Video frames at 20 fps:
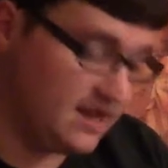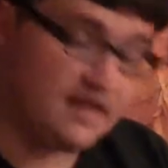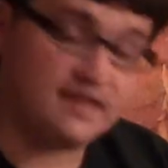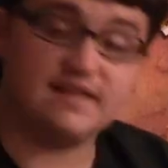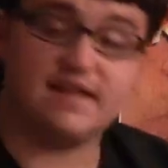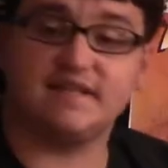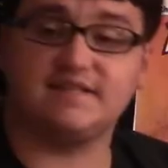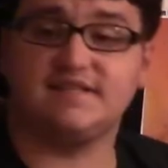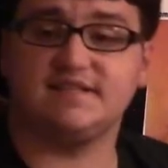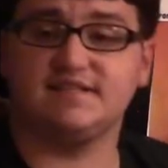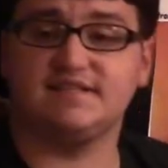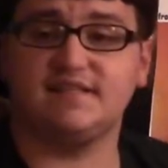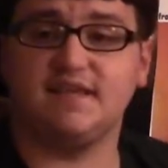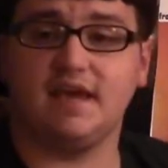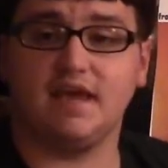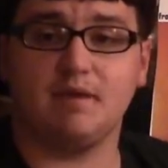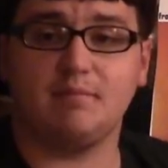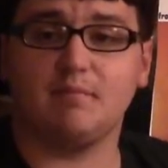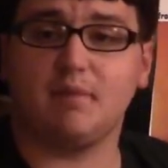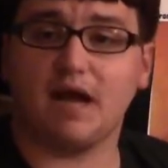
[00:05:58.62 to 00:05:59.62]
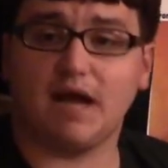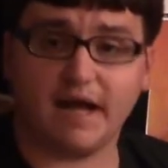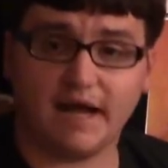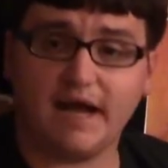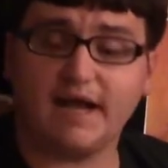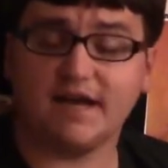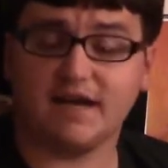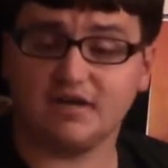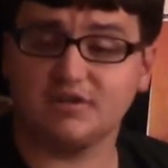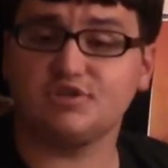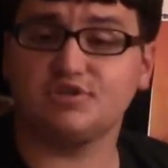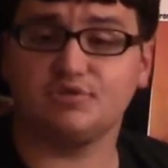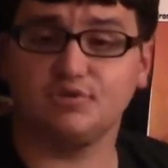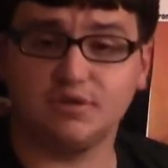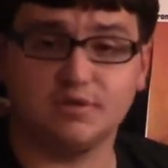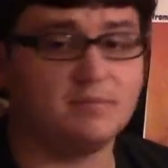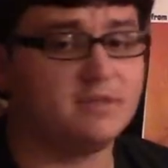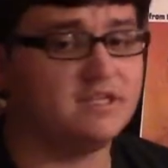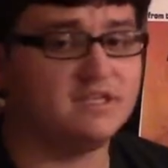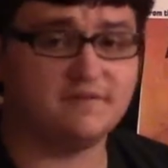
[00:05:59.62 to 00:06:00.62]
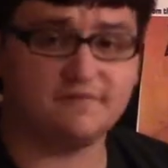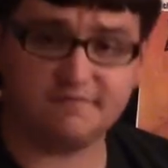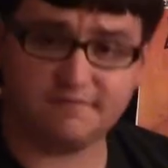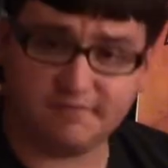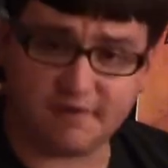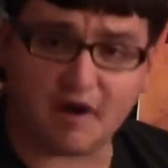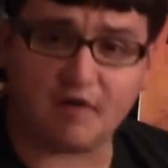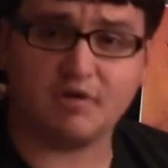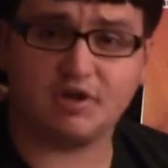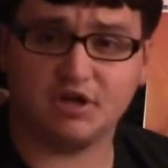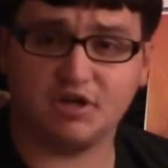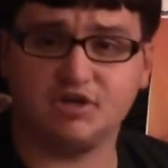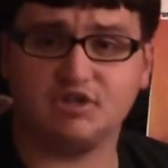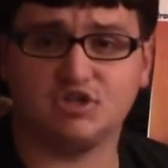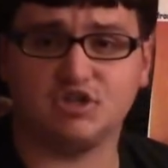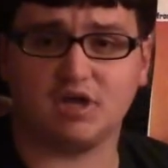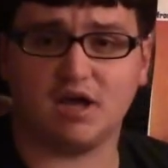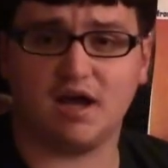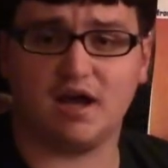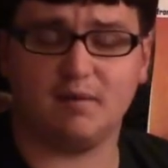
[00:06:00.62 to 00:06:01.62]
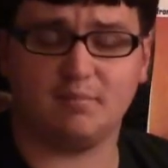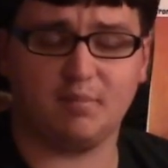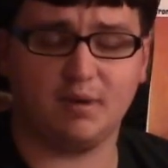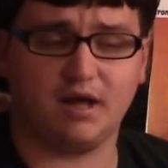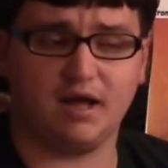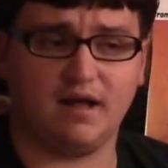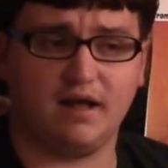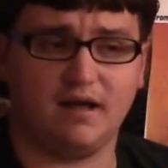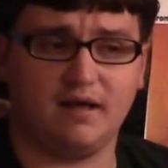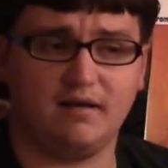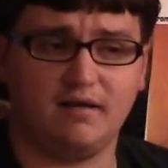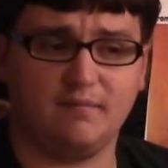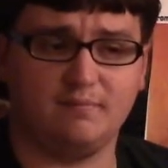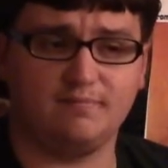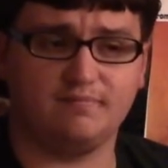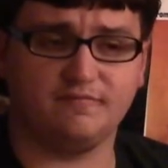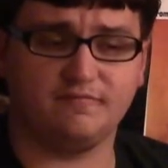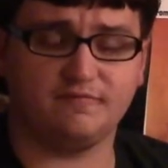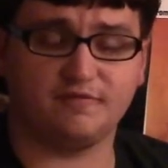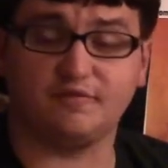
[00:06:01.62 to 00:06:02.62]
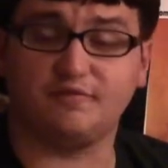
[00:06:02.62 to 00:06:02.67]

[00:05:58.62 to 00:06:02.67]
That's his name. I, I gotta salute him. He did a very good job, um, for